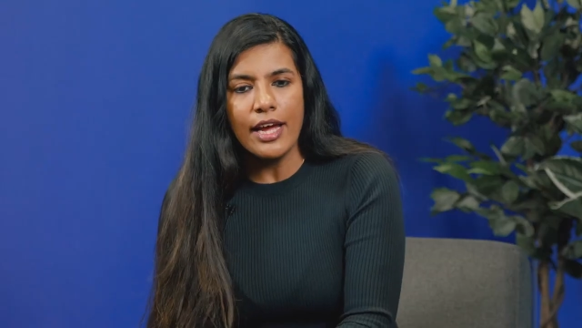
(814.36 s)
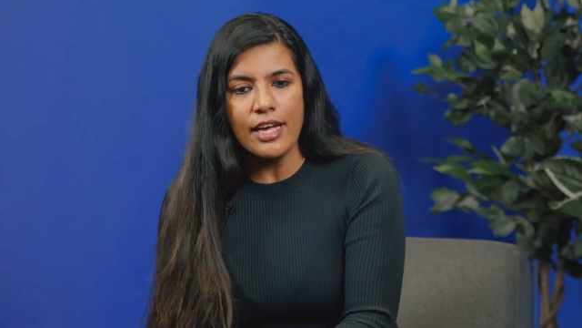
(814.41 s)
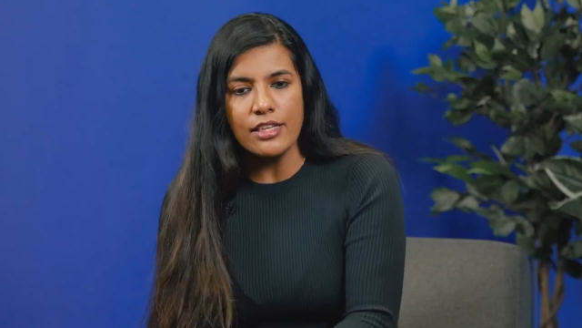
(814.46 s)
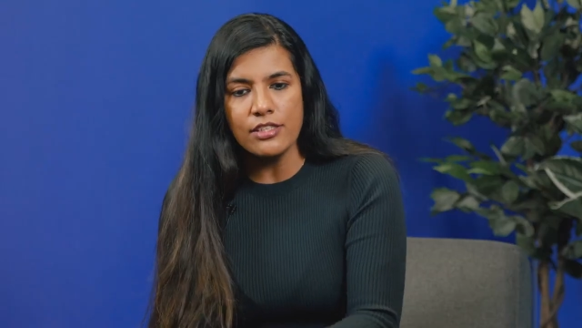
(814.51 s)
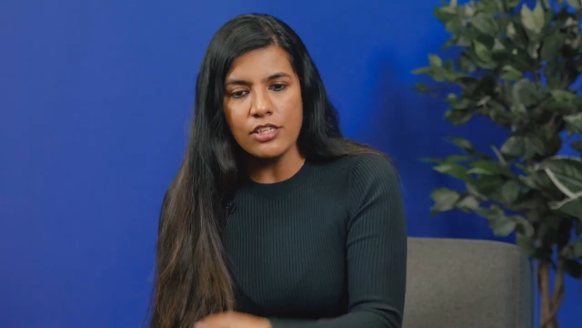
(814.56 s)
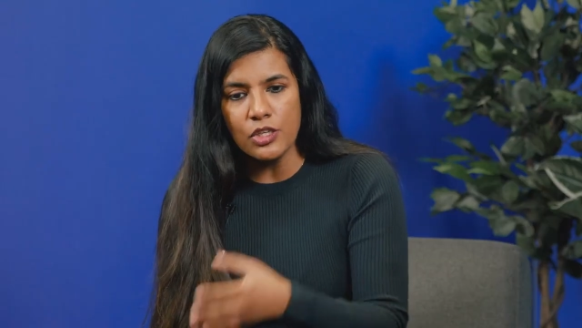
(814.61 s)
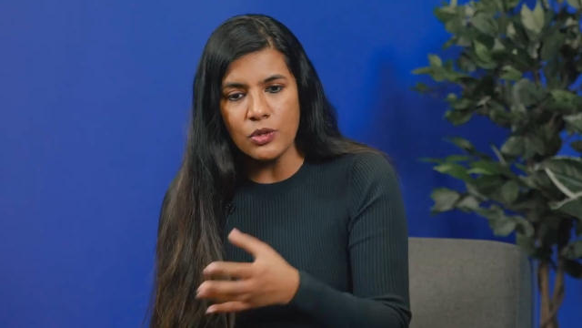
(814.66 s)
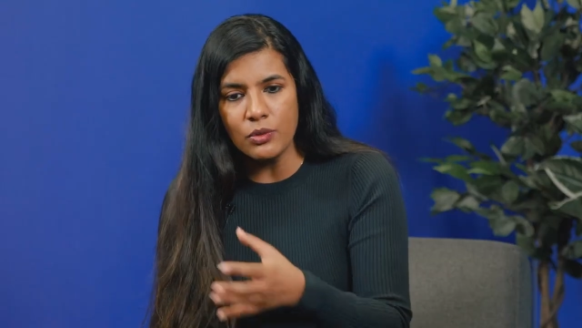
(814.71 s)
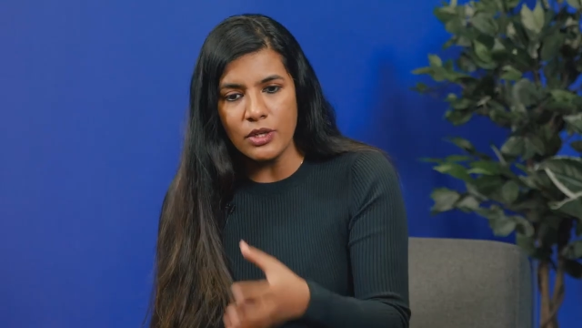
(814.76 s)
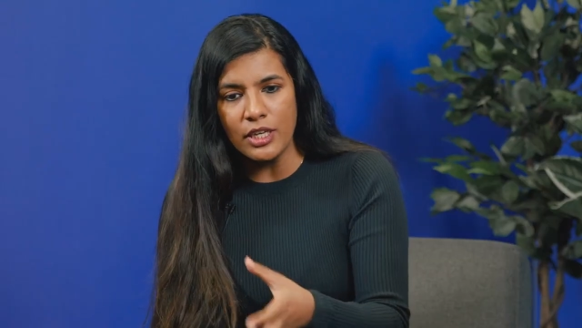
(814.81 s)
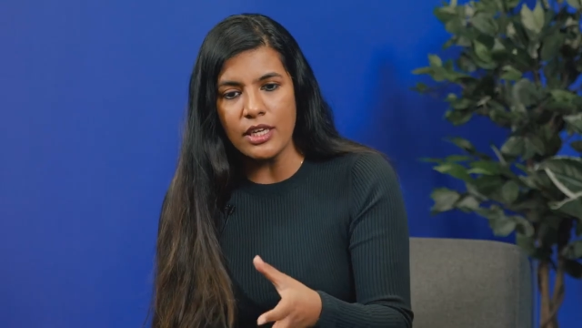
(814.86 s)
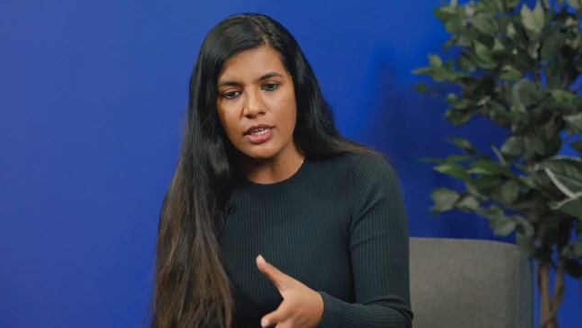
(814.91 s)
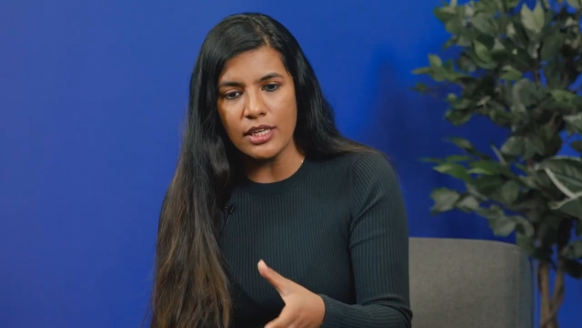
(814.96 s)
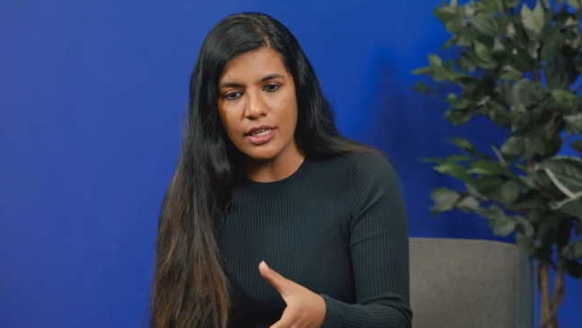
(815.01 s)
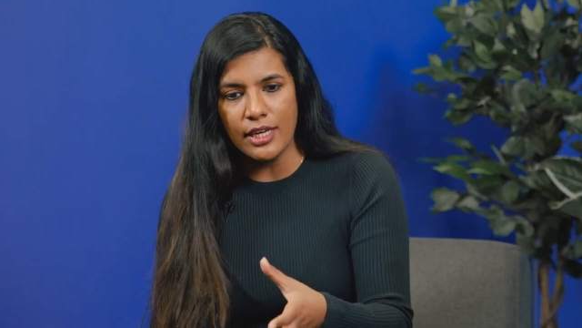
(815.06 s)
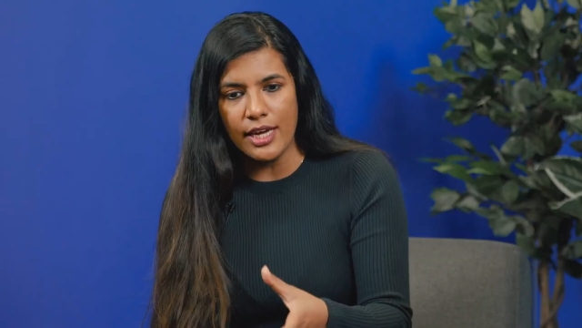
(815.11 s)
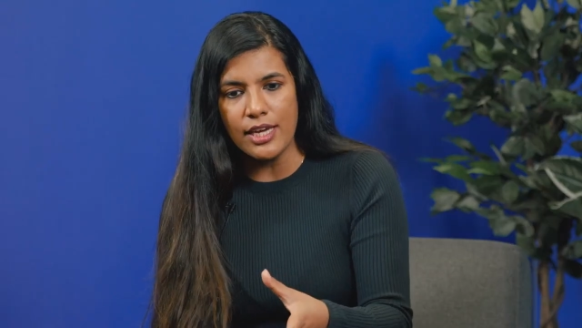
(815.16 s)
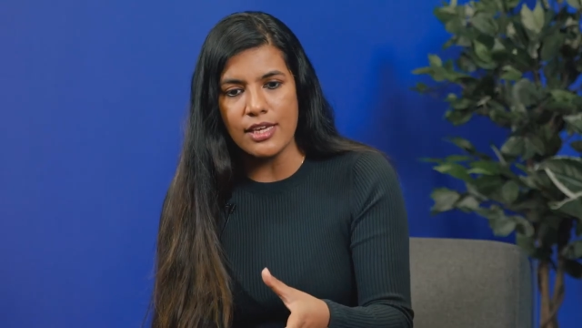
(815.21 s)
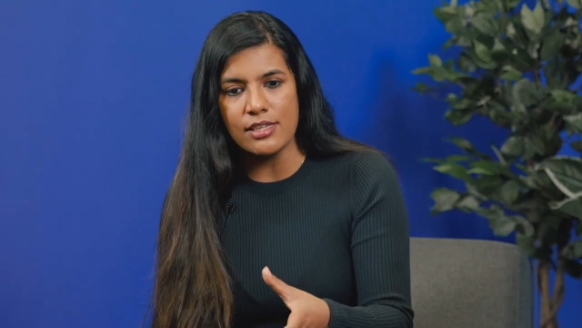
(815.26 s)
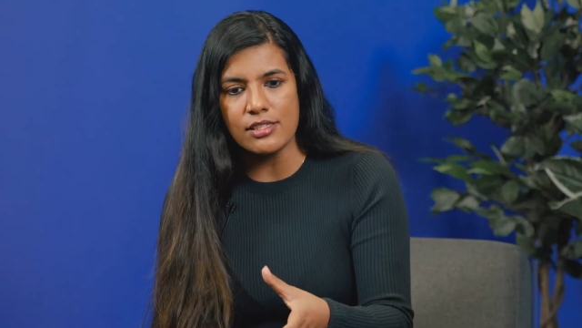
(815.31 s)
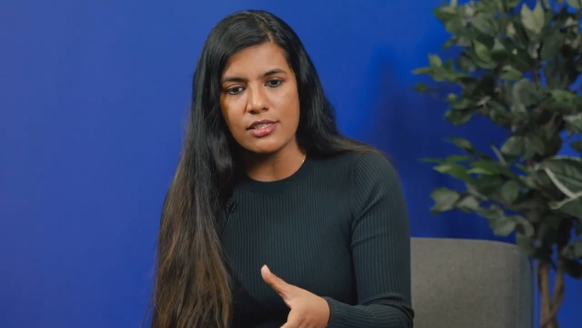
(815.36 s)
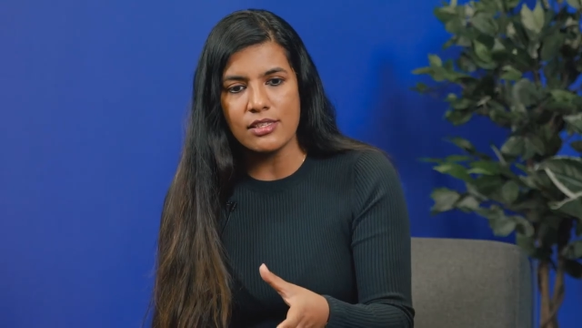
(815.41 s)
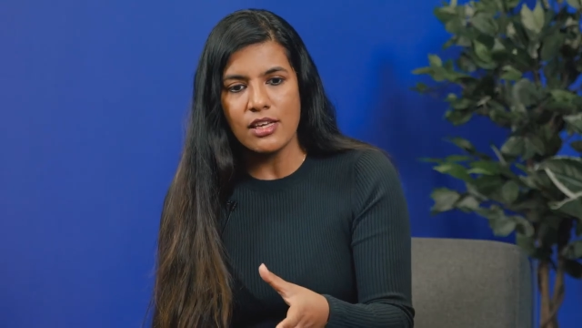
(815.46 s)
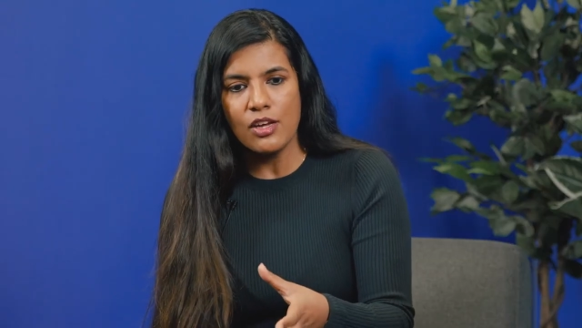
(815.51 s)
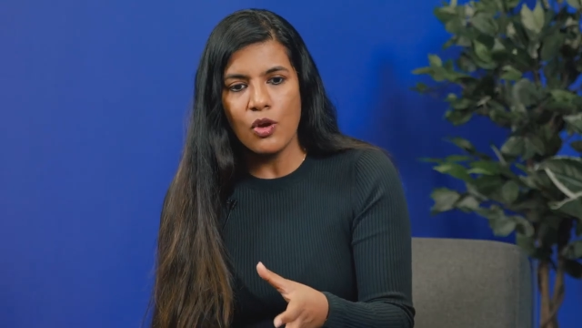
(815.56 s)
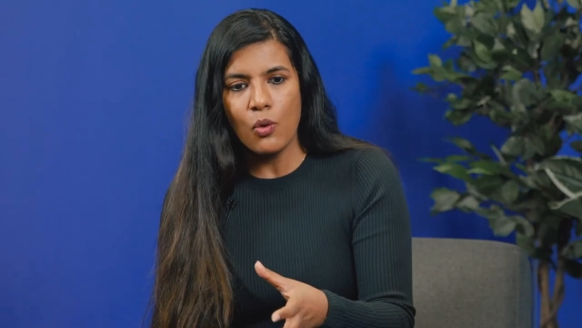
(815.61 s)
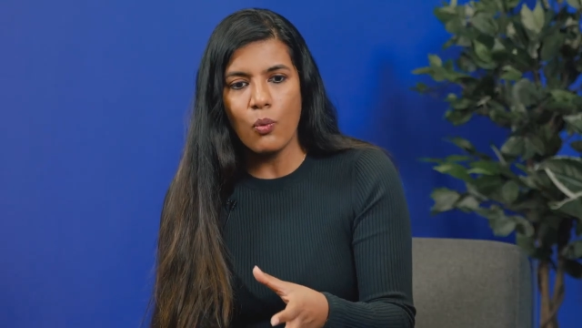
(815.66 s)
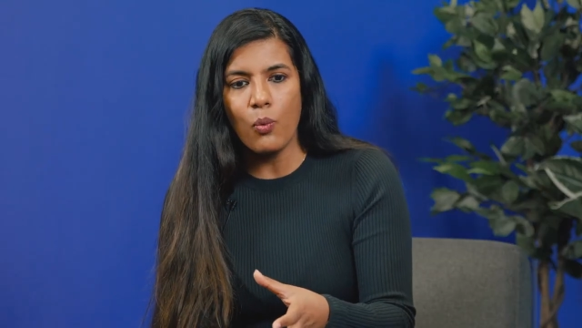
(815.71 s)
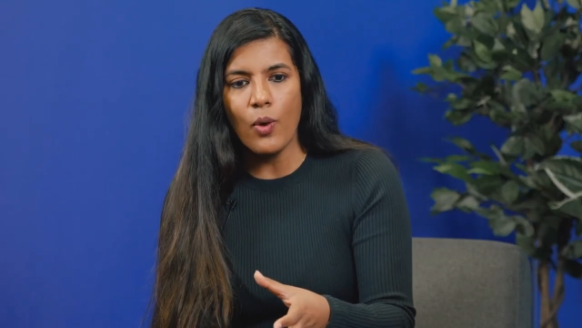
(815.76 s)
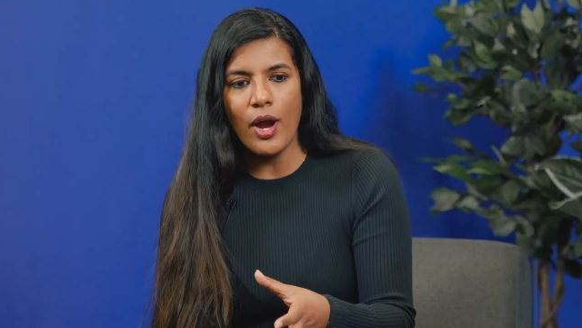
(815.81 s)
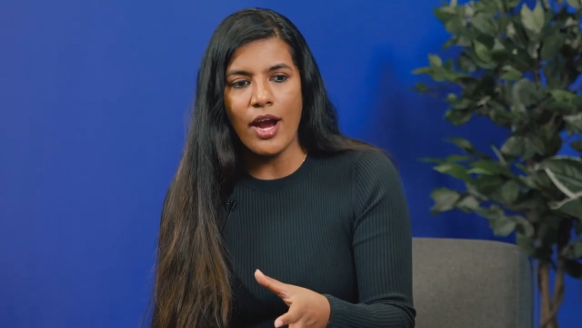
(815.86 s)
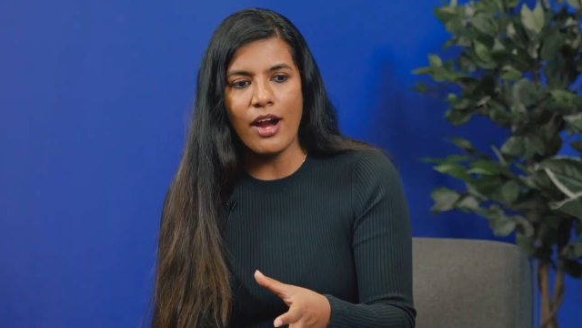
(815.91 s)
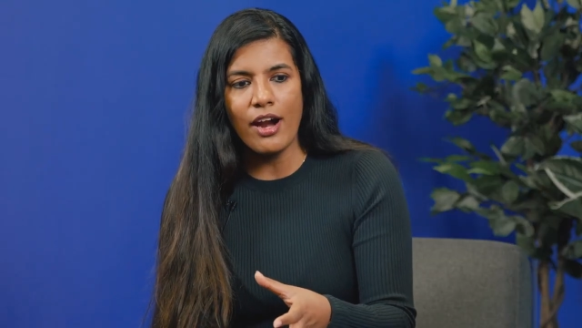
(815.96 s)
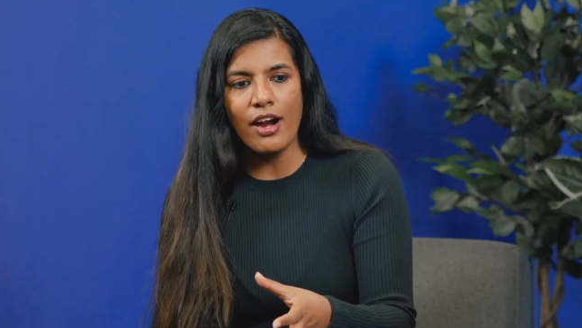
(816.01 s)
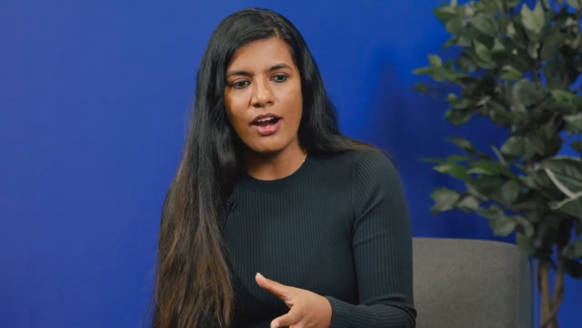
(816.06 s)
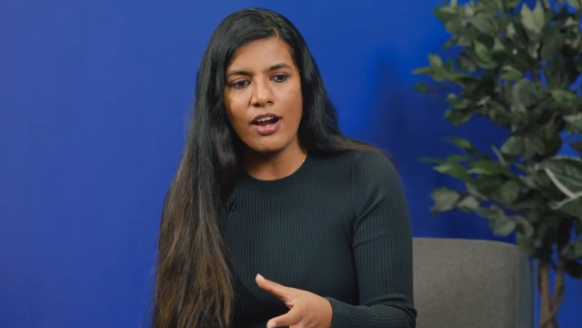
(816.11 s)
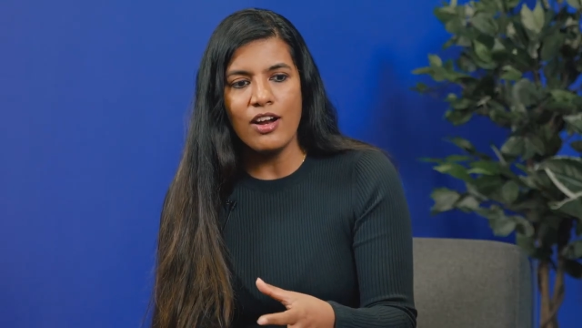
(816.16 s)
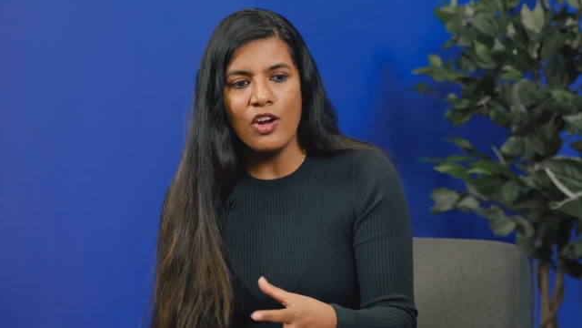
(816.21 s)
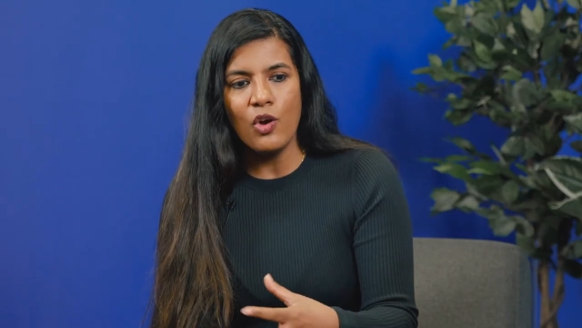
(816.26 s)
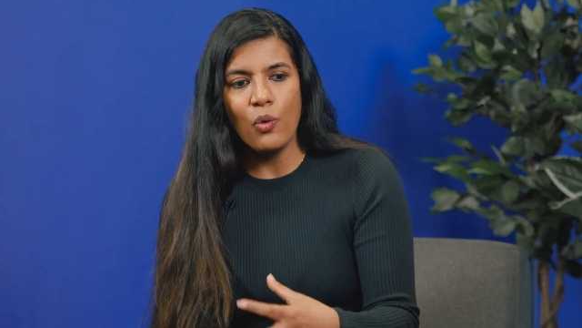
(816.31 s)
it's a unique case
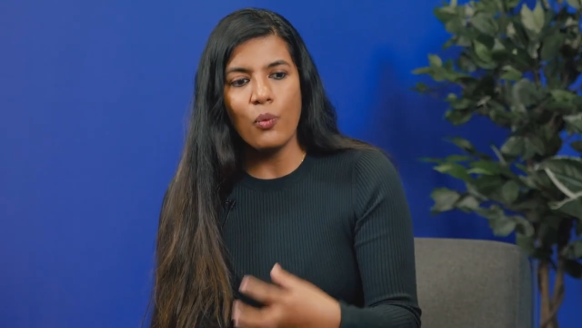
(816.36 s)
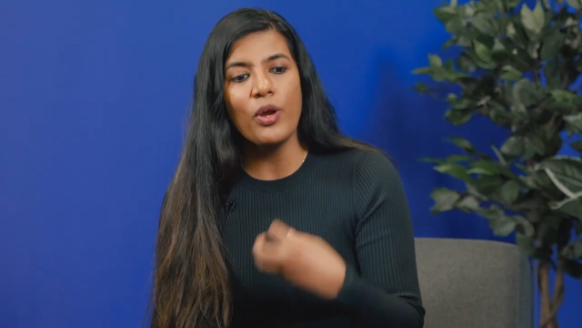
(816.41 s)
where